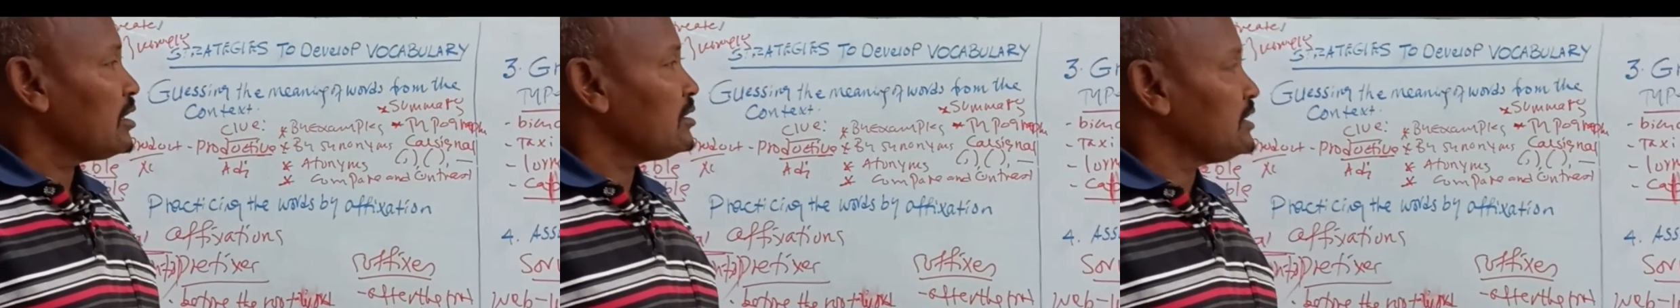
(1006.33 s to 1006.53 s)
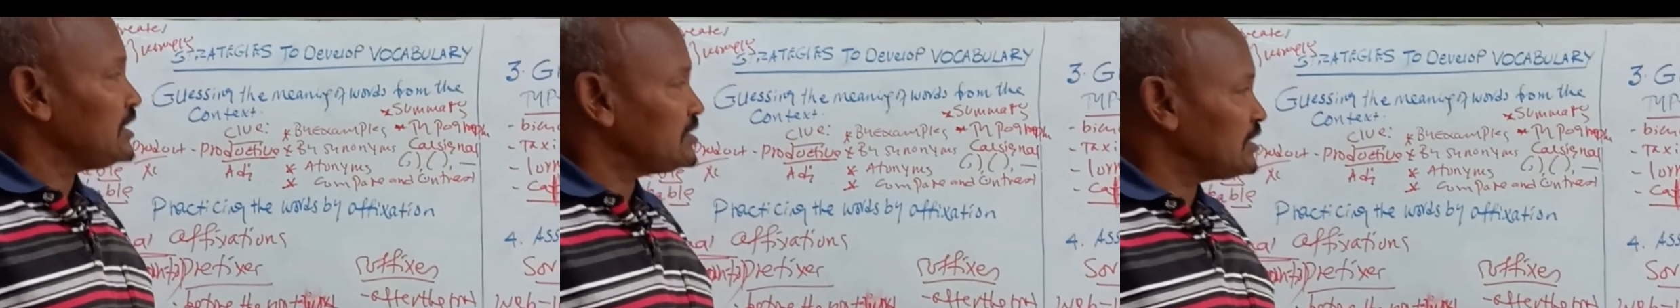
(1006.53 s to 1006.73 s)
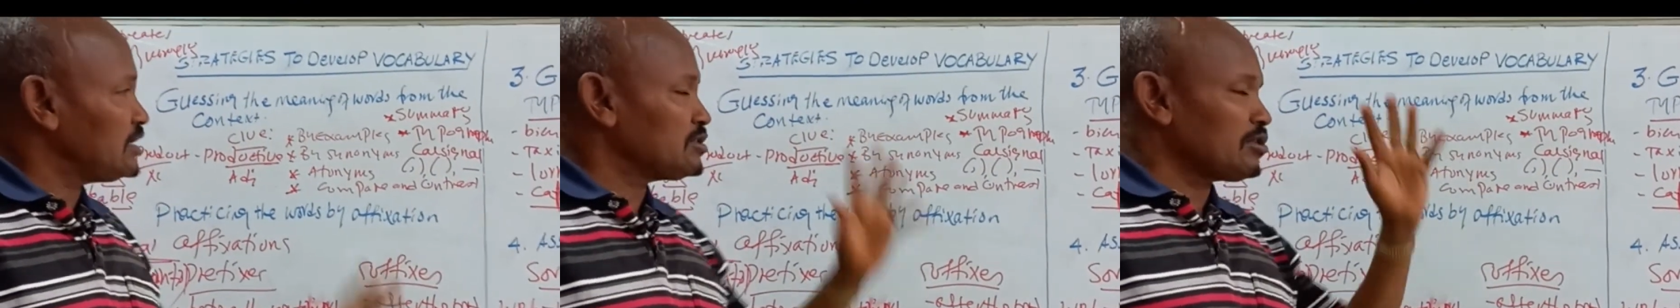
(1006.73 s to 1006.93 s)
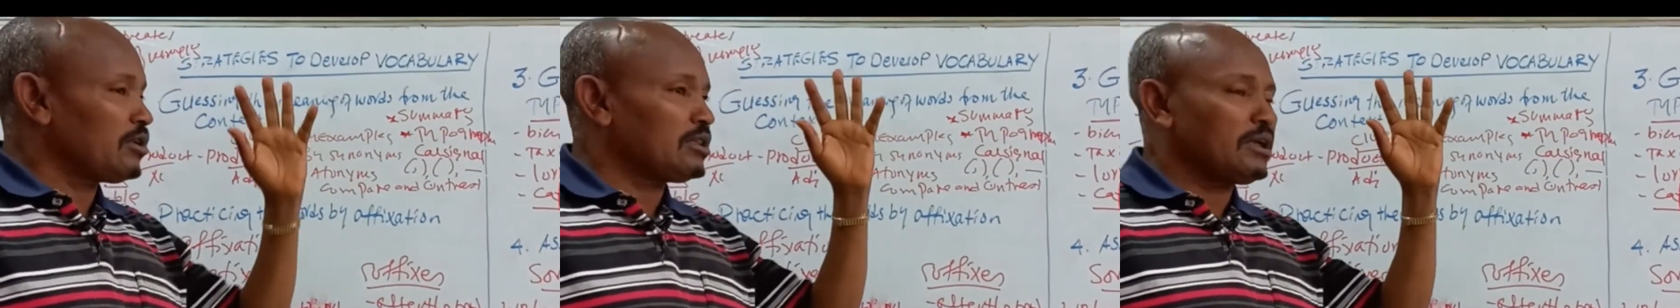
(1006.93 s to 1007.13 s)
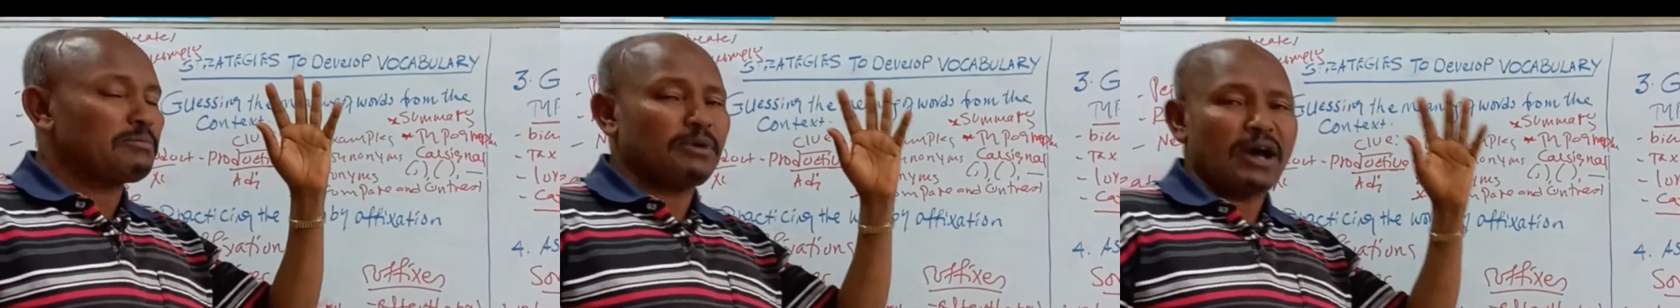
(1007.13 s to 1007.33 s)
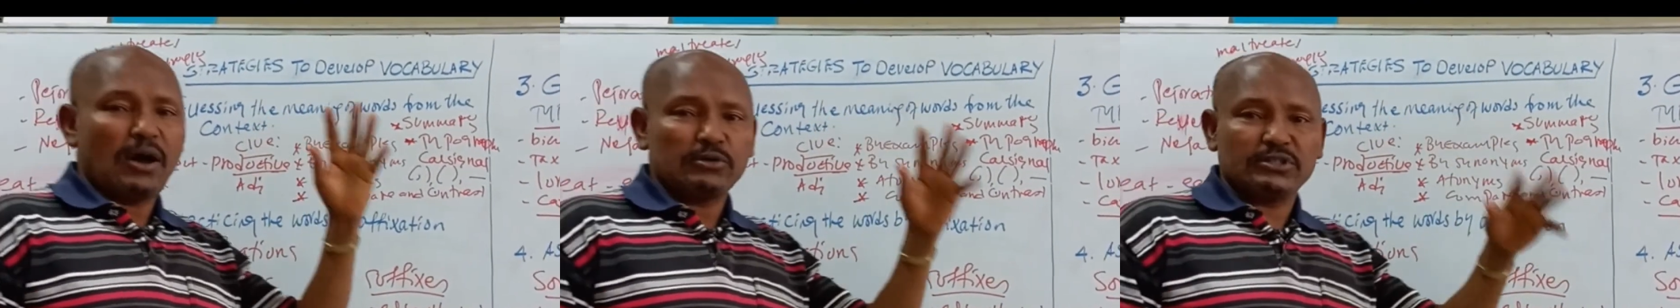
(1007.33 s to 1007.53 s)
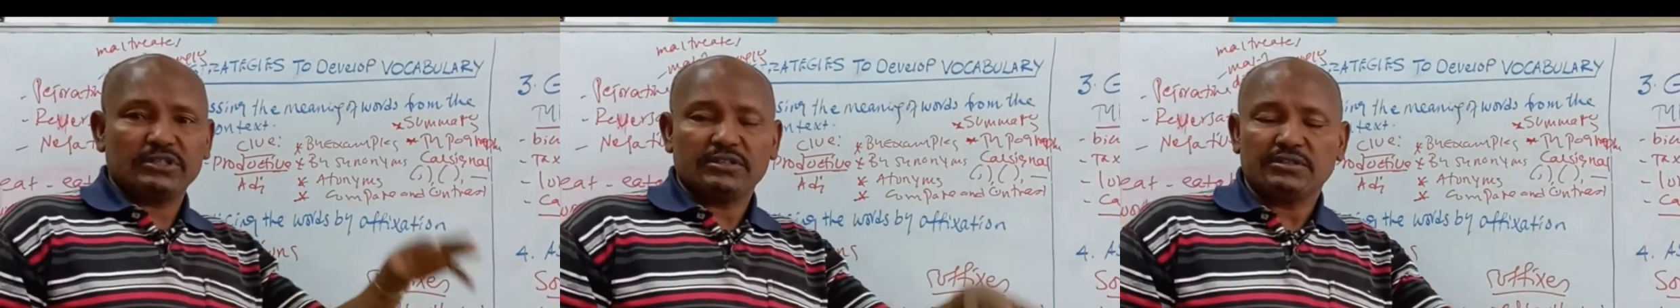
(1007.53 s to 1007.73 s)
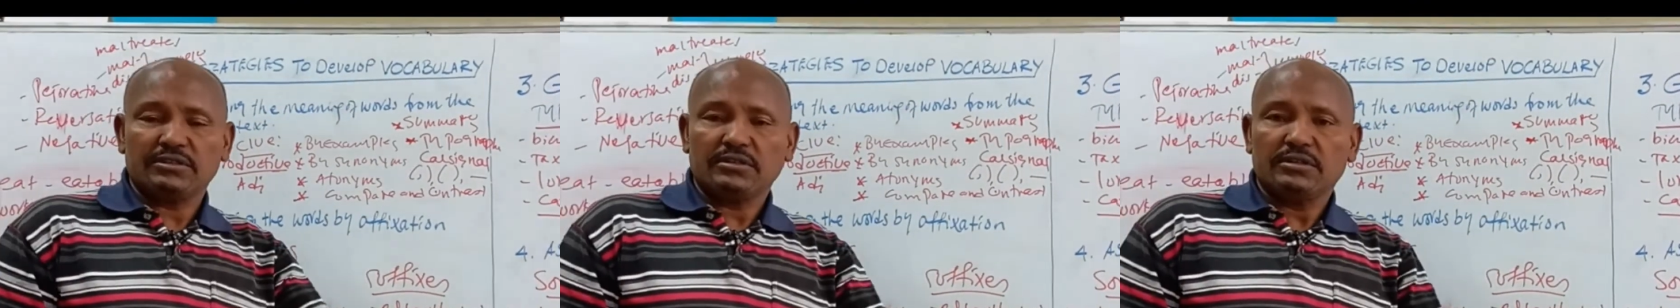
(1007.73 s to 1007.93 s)
This is all
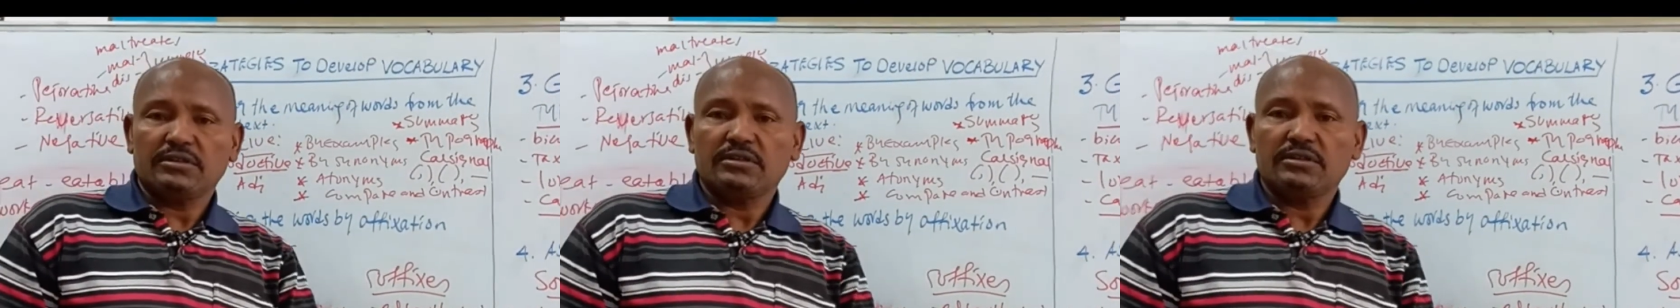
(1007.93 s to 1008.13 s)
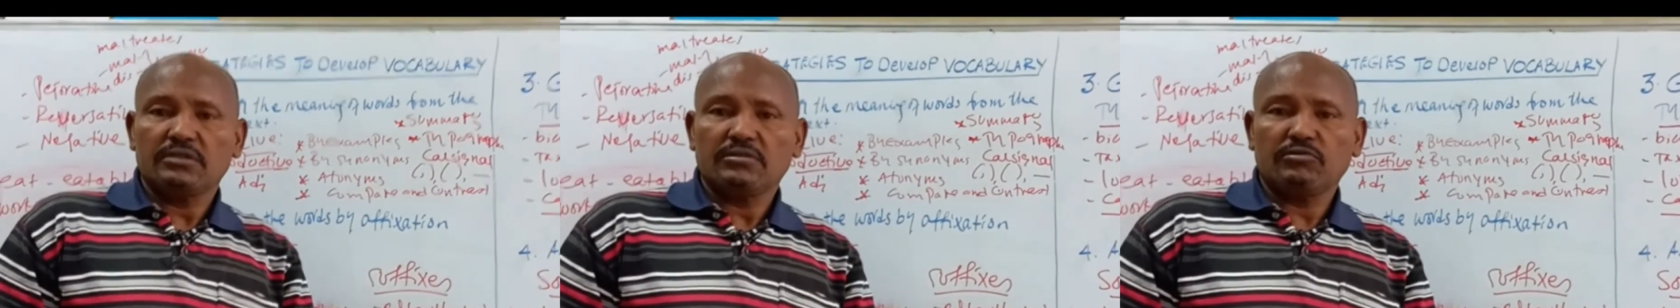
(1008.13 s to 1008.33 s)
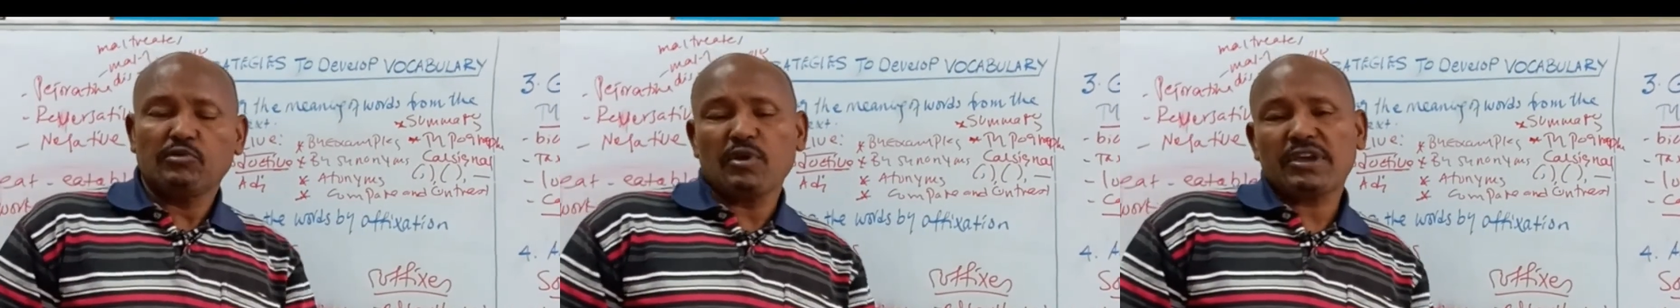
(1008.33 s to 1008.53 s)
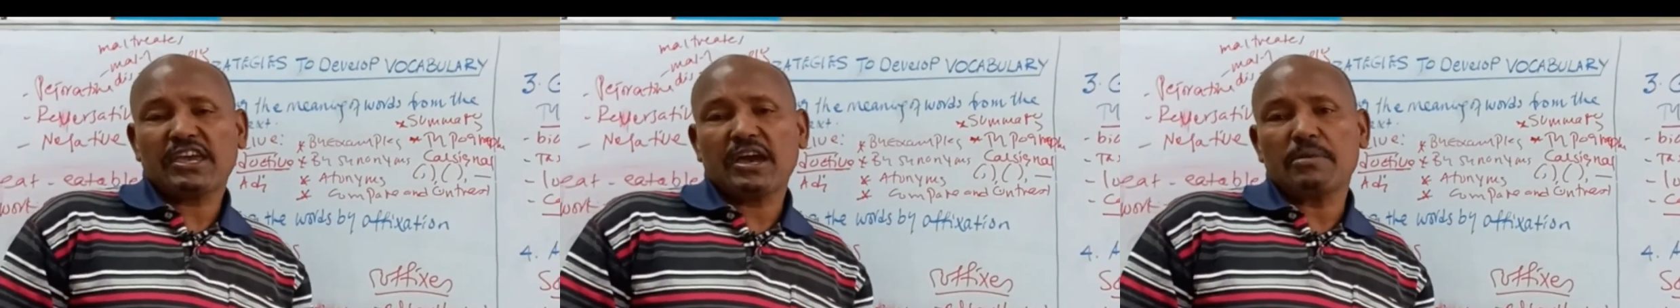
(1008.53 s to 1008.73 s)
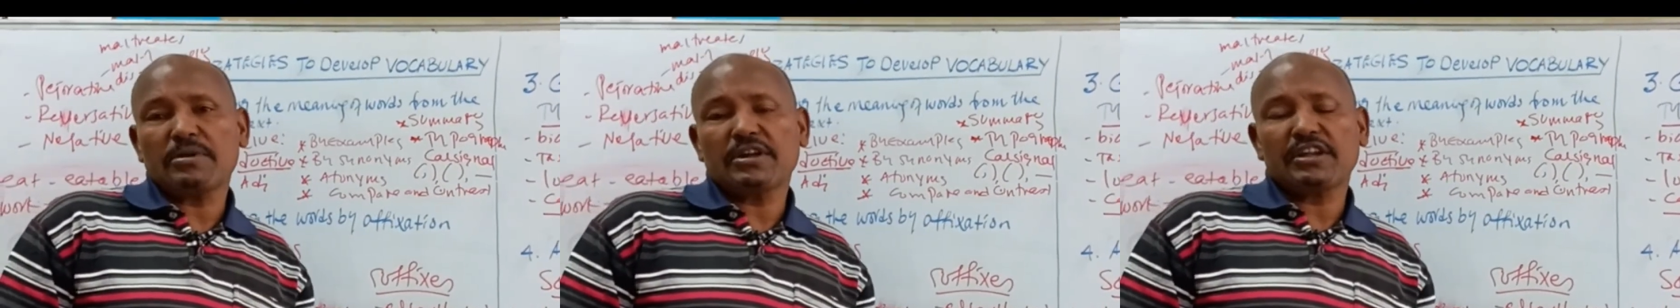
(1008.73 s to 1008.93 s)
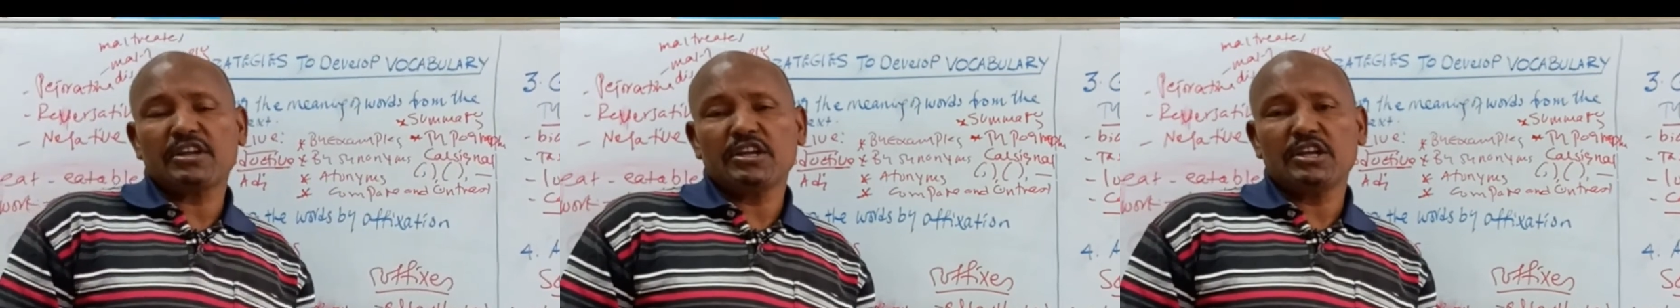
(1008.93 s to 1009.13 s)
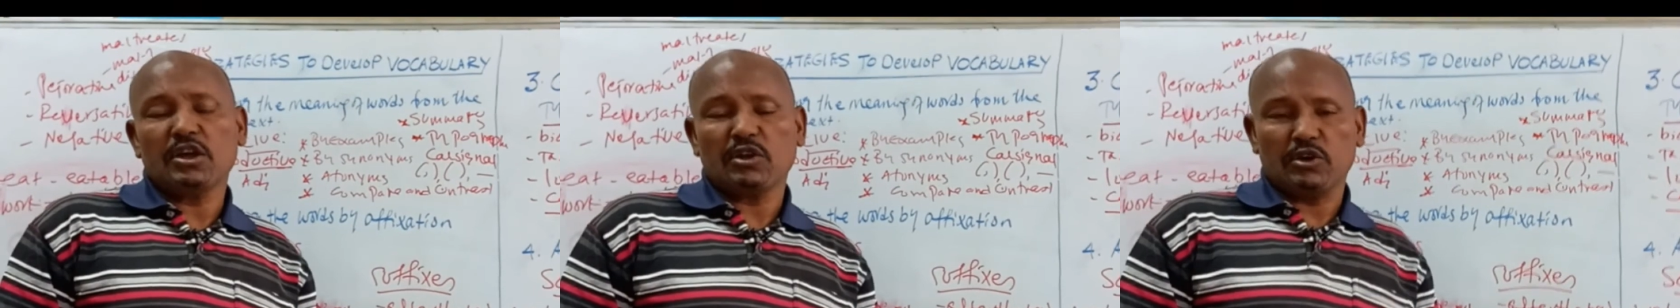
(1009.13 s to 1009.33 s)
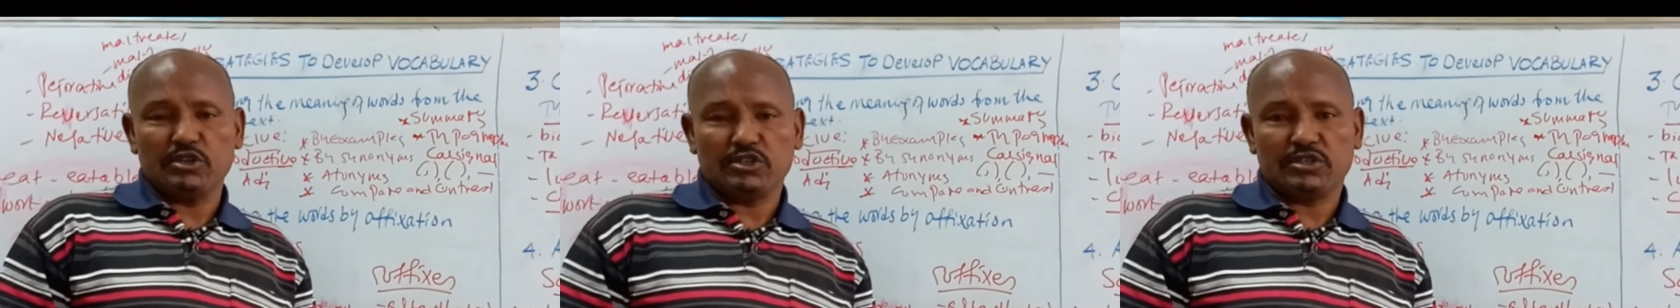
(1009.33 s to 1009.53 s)
about vocabulary
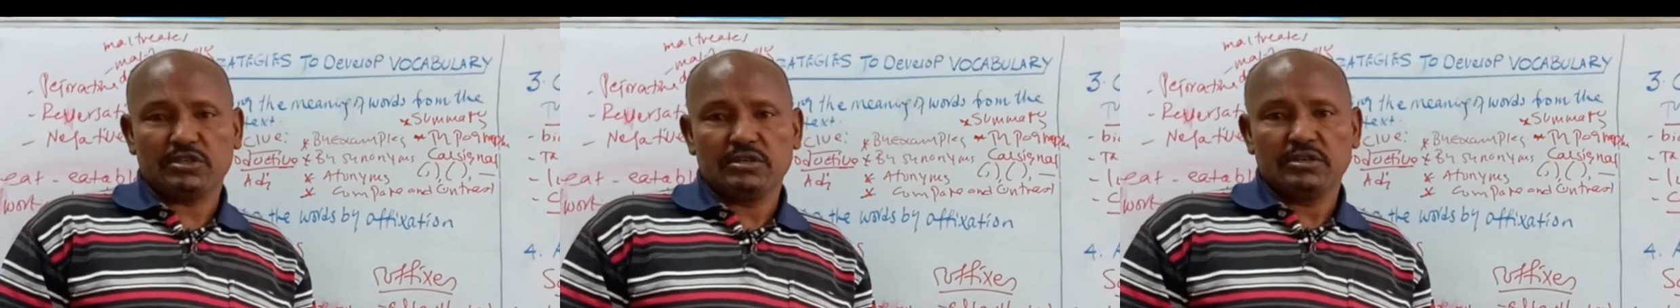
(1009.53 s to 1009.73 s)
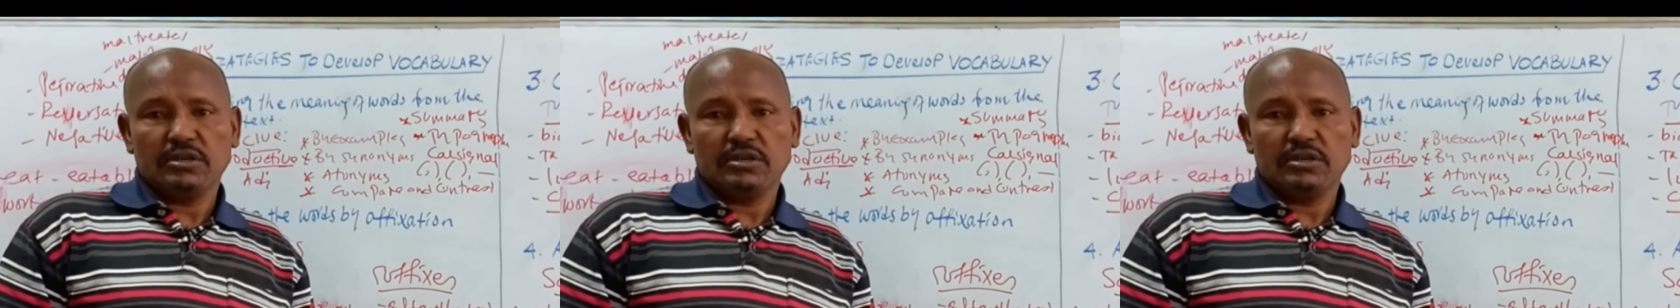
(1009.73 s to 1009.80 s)
knowledge.